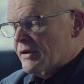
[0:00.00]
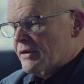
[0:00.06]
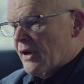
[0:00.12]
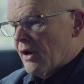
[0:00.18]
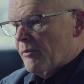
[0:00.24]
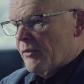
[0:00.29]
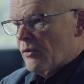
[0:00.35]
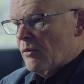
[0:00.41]

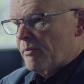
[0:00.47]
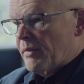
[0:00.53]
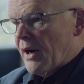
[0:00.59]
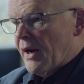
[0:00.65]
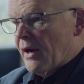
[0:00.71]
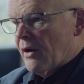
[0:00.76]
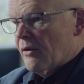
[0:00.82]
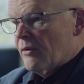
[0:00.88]
example,
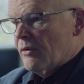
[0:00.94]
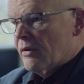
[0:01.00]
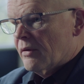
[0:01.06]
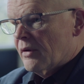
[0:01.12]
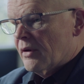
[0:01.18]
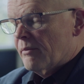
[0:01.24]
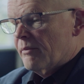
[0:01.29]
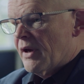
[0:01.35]

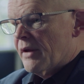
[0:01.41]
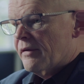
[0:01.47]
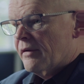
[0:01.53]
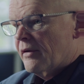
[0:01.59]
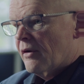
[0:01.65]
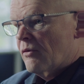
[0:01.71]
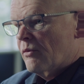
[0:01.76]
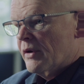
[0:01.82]

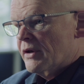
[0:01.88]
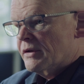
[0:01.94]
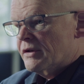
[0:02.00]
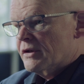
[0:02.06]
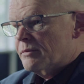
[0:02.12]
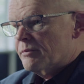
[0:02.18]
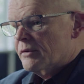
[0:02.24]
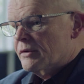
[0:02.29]
biomethanol,
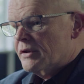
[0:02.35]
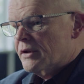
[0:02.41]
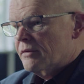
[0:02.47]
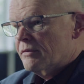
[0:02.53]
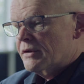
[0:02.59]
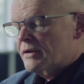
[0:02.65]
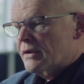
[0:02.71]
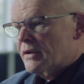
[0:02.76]
which is
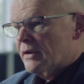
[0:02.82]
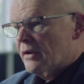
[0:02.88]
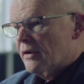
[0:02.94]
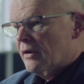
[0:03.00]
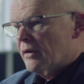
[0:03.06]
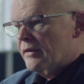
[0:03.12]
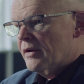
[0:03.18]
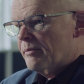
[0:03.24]
produced
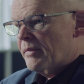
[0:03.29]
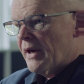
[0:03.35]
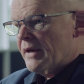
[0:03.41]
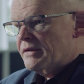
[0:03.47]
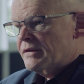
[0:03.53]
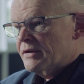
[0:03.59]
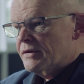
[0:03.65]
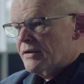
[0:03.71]
on the
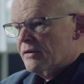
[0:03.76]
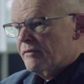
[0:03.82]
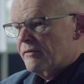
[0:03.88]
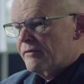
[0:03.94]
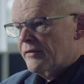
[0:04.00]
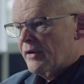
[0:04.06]
basis of